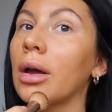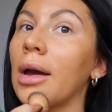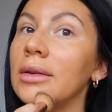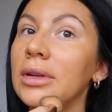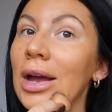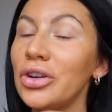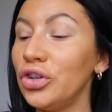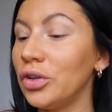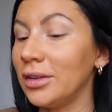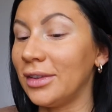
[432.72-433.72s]
Okay, so as
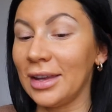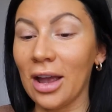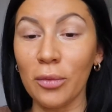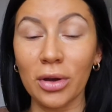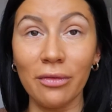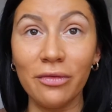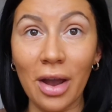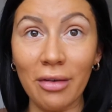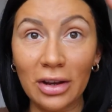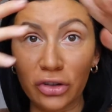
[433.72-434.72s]
you can see, I'm looking
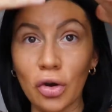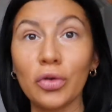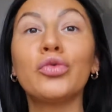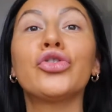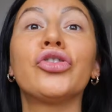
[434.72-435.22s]
very Donald